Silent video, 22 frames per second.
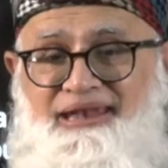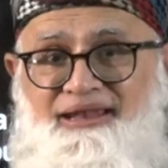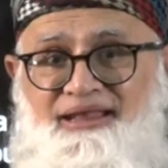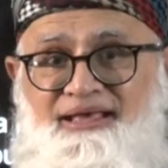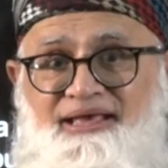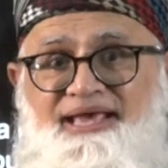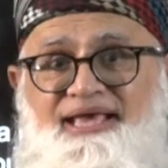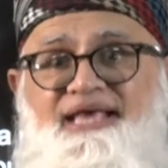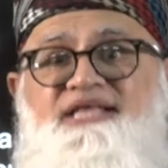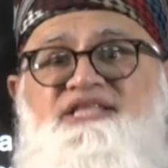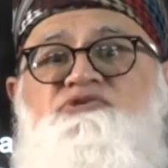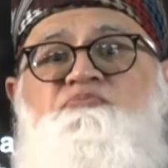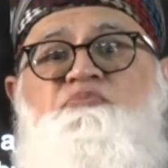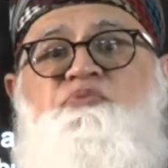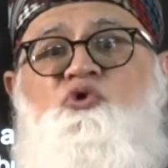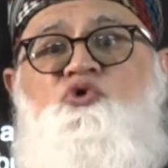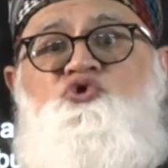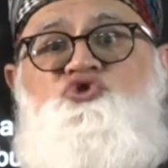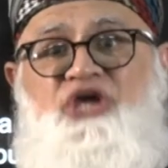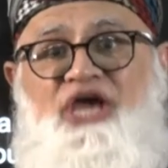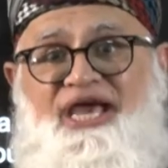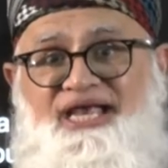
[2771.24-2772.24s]
It's
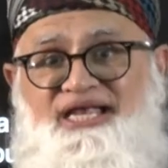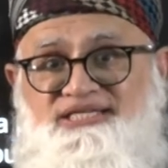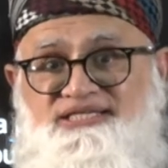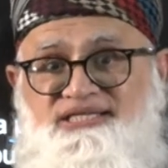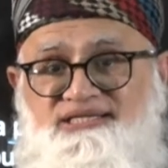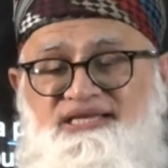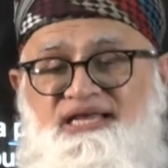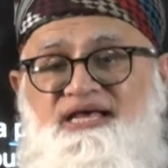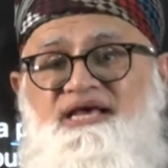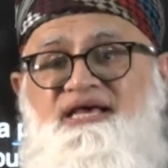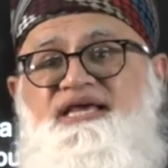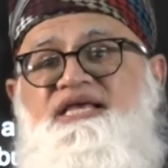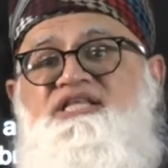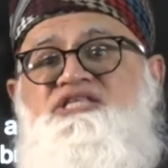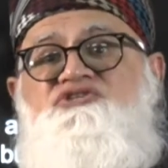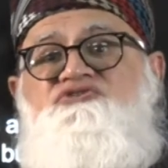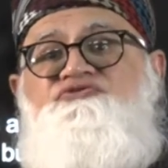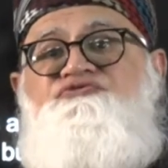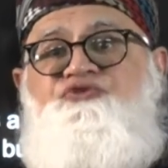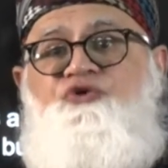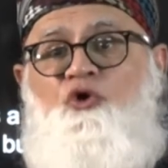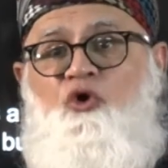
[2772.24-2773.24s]
projected. It's
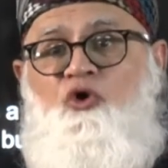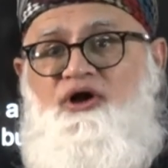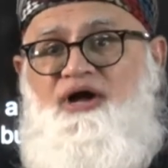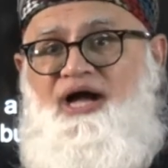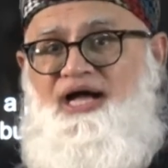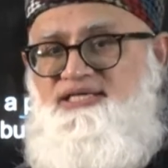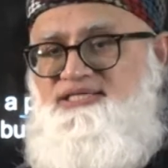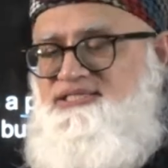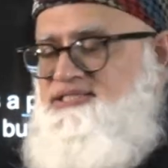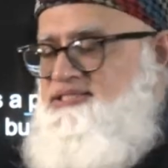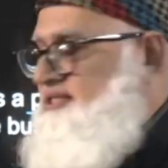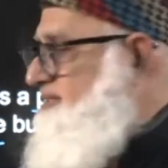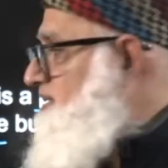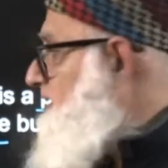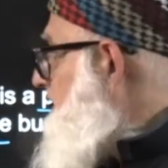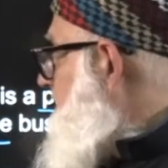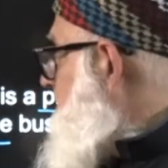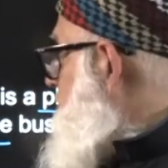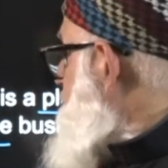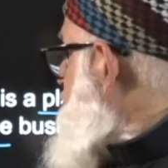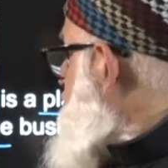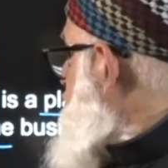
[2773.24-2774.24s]
forecasted.
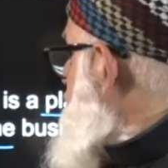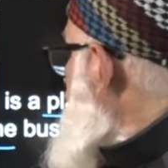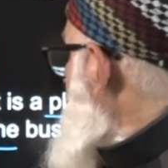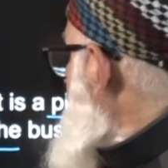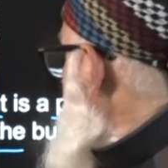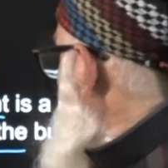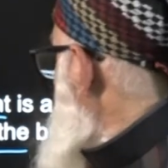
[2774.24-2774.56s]
2,